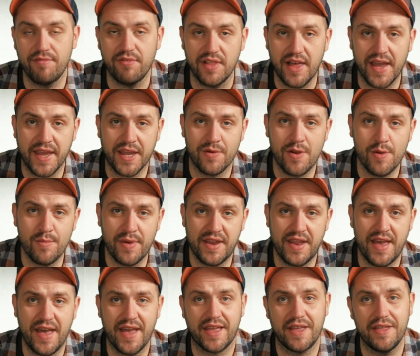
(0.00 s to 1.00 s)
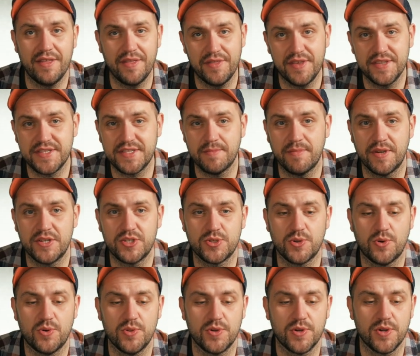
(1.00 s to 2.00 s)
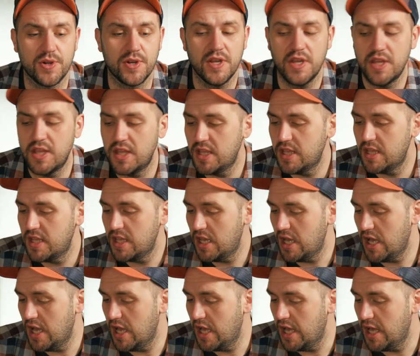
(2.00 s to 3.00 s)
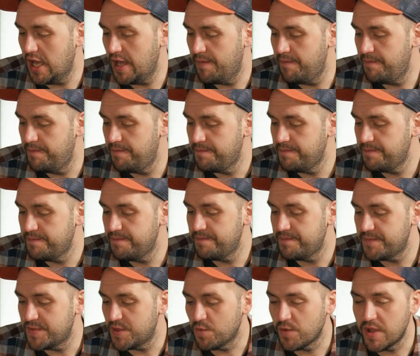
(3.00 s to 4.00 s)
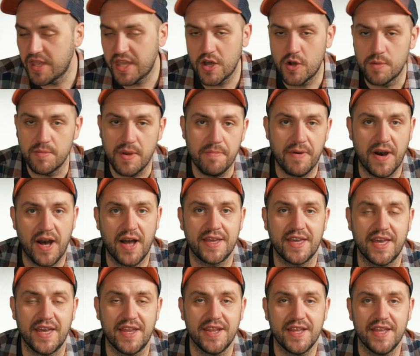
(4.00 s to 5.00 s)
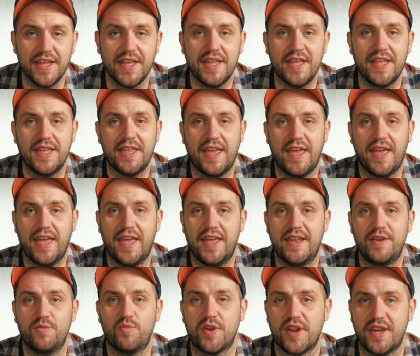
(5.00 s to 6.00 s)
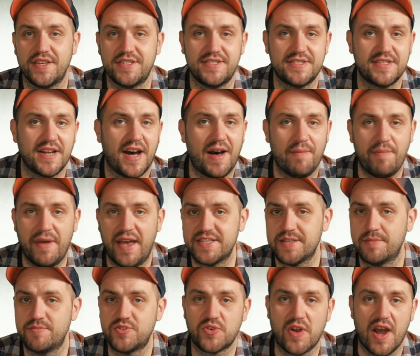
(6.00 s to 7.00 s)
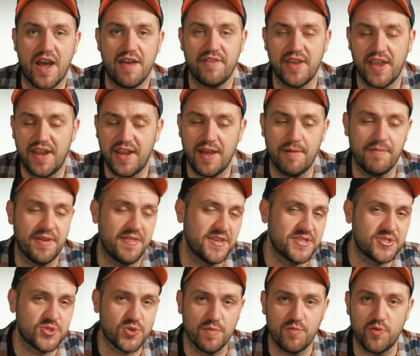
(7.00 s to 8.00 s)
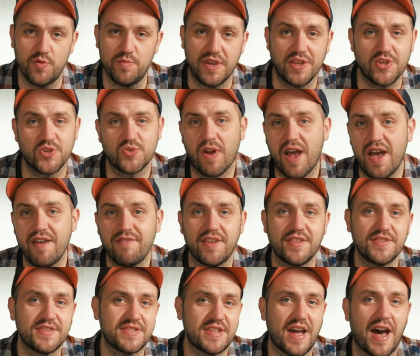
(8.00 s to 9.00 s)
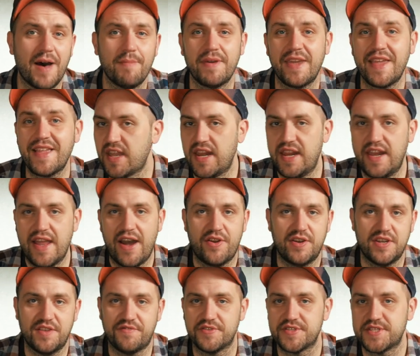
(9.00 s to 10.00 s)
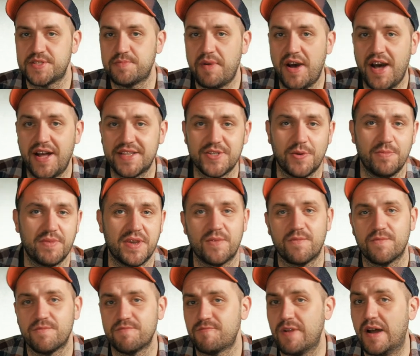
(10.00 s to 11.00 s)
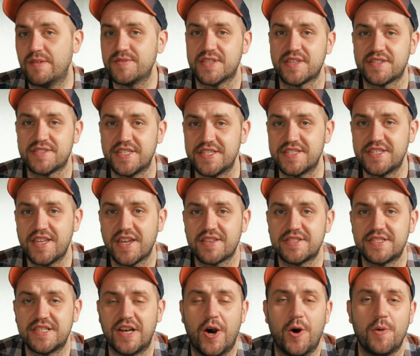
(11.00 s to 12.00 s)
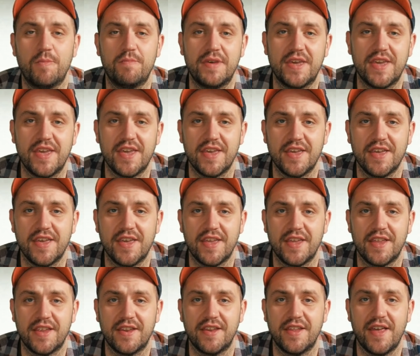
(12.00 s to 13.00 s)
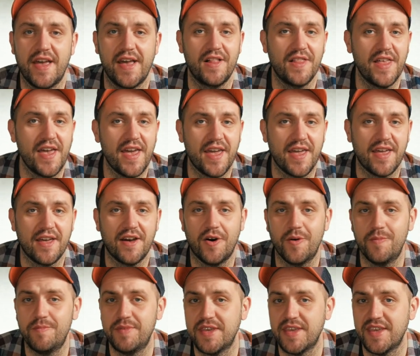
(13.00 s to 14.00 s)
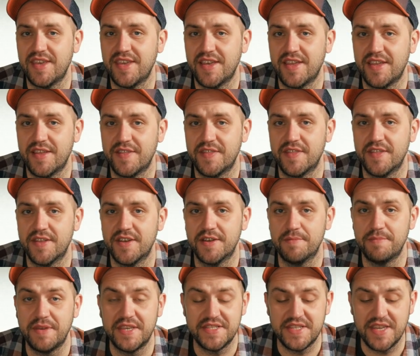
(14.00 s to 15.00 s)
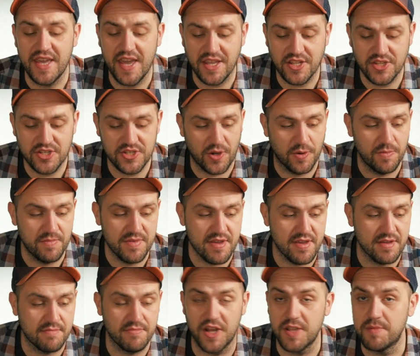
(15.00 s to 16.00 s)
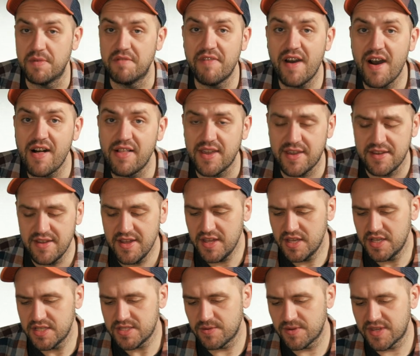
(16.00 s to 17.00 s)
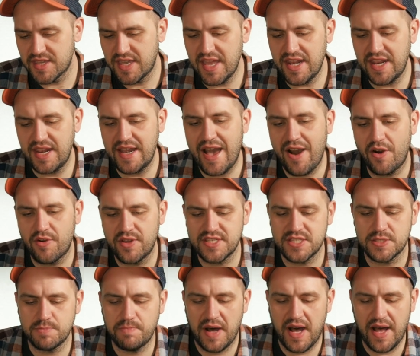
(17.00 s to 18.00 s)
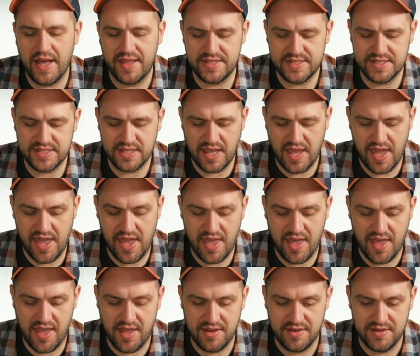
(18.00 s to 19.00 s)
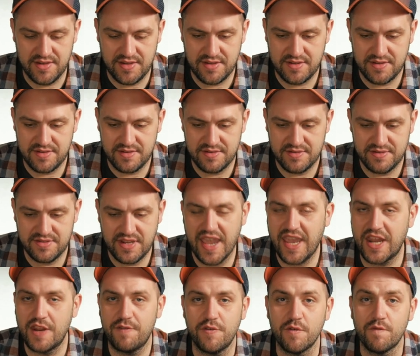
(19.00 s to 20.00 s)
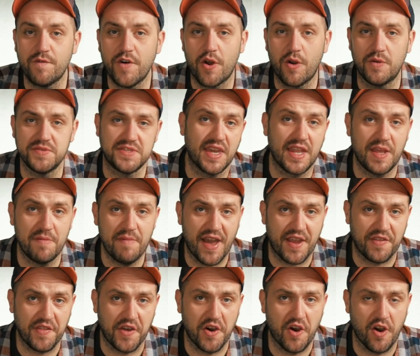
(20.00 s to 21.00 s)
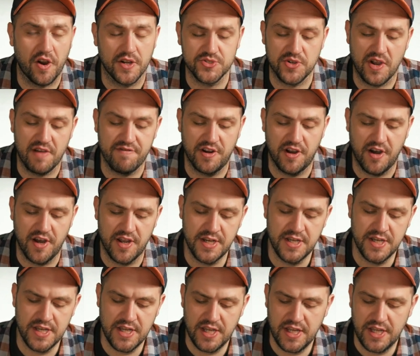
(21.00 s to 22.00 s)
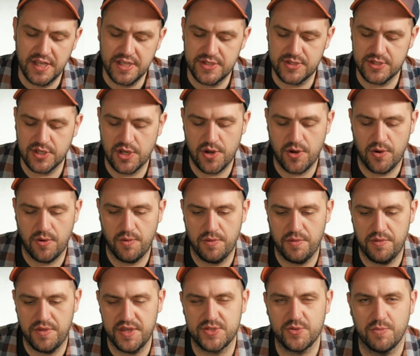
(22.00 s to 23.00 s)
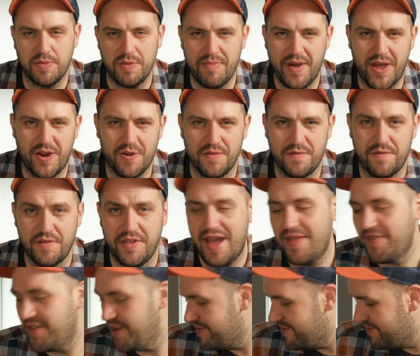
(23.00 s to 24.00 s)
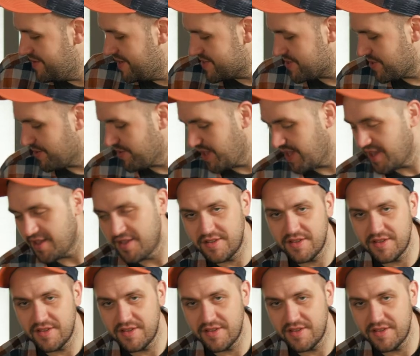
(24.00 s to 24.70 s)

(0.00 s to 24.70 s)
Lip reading: the Leica around my neck, this at my shoulder, the Ricoh in my pocket. And when I stop as I'm driving, I mean, this trip will be driving, stopping, getting out at different spots. I'll be in Route 66, I'll be in LA, I'll be in PCH, I'll be in Monument Valley. So getting out at spots and taking a few photos and getting back in the car and driving on. So this will be better for that than necessarily